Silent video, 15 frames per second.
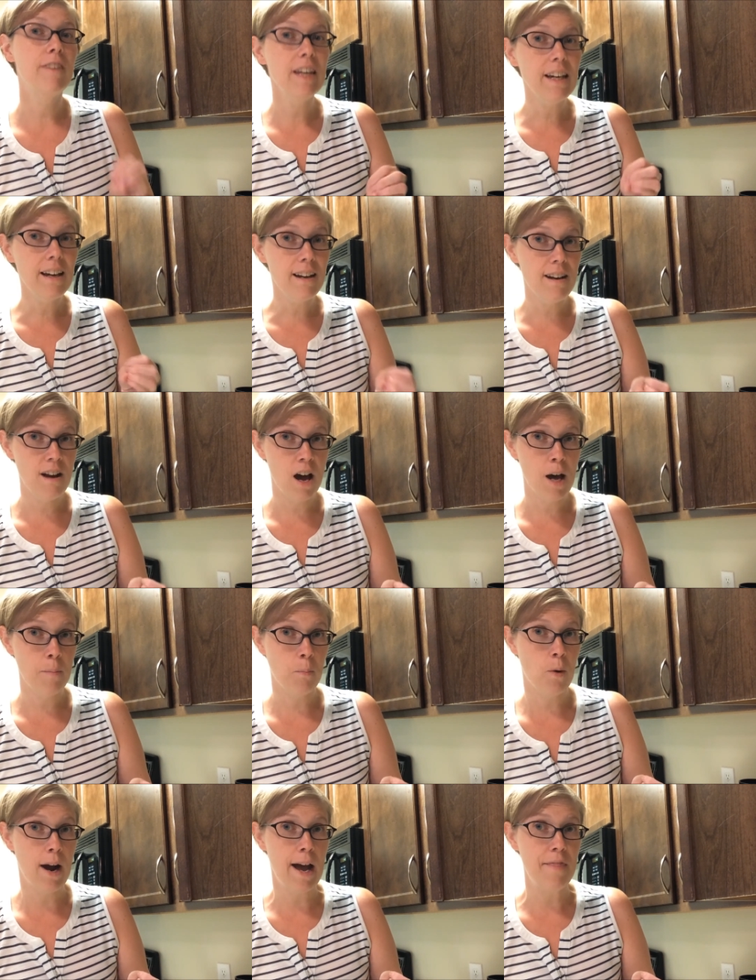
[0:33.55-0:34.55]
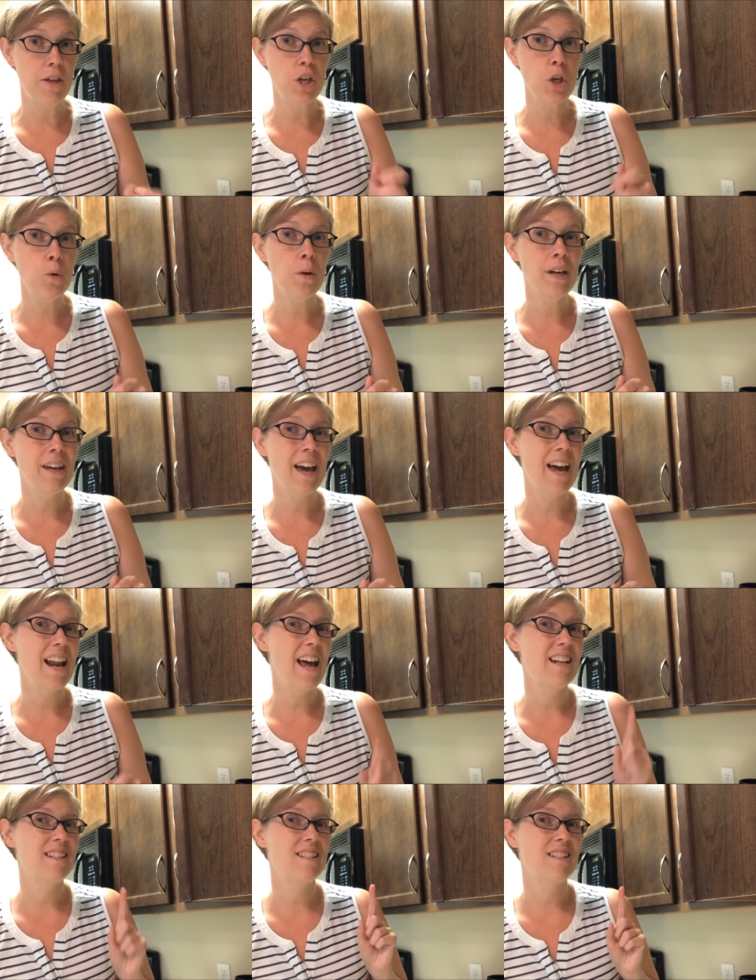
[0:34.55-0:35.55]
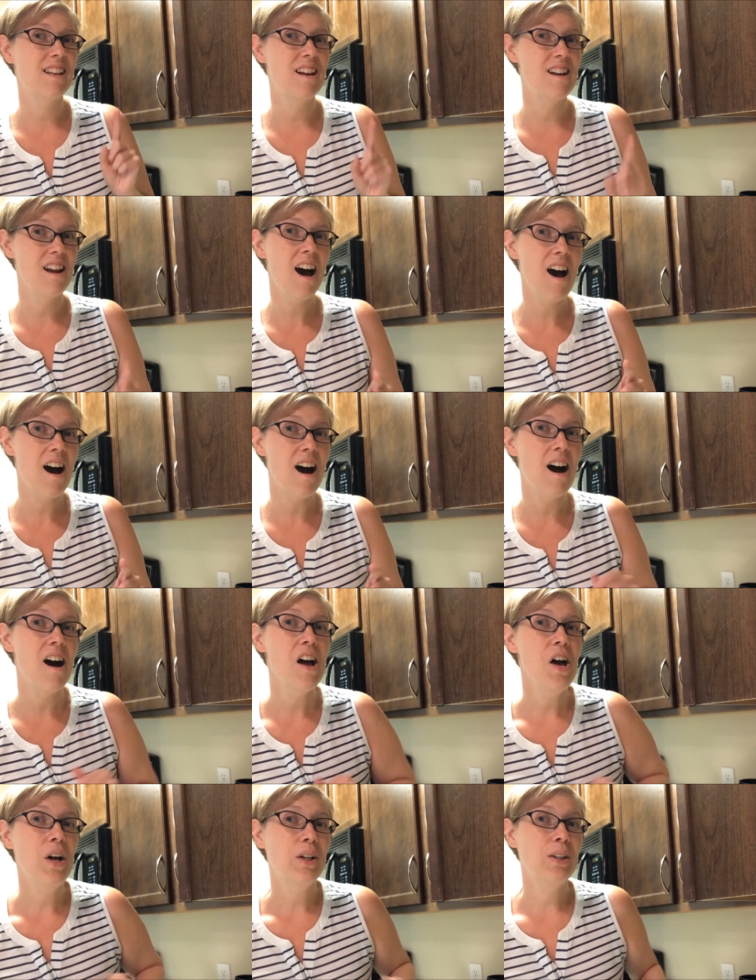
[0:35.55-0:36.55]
vegan naan bread that you can get at Sanaa,